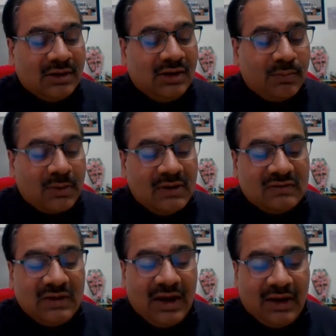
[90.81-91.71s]

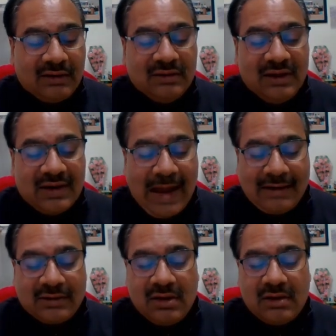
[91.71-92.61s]
differentiate the
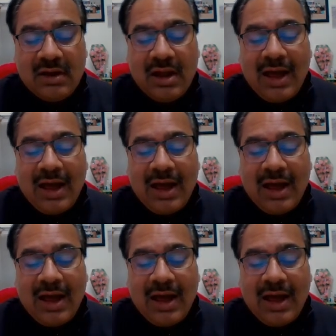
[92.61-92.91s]
latter